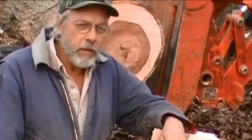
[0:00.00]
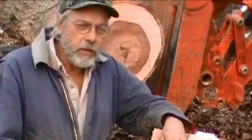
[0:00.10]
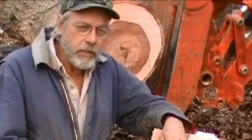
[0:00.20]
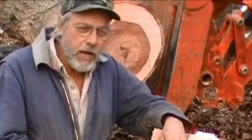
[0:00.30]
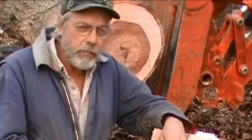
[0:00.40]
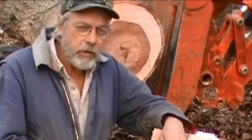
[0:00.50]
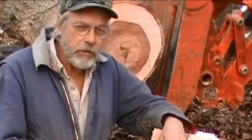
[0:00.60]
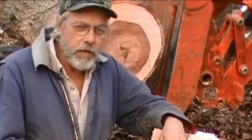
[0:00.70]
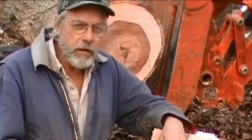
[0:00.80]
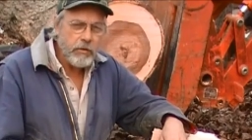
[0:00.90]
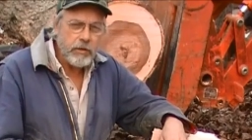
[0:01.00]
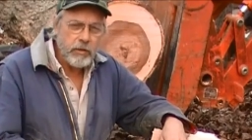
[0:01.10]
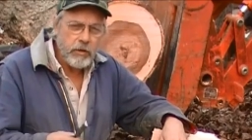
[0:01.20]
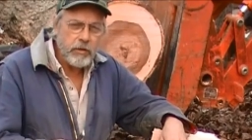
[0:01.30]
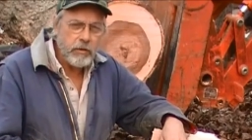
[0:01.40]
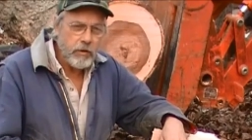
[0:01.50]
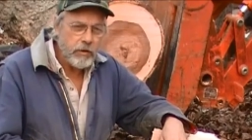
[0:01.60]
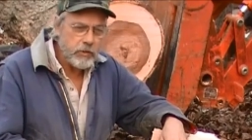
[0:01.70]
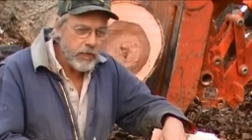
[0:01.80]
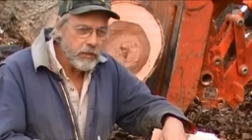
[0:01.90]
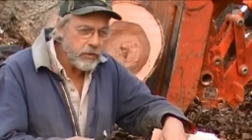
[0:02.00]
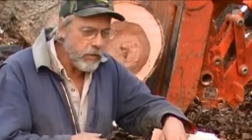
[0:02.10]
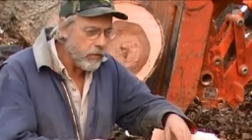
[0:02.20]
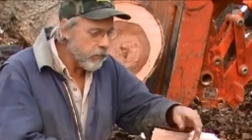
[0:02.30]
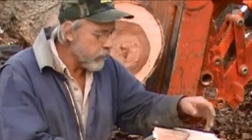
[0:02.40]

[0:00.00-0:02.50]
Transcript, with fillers: the top of your cutter on your on your on your chainsaw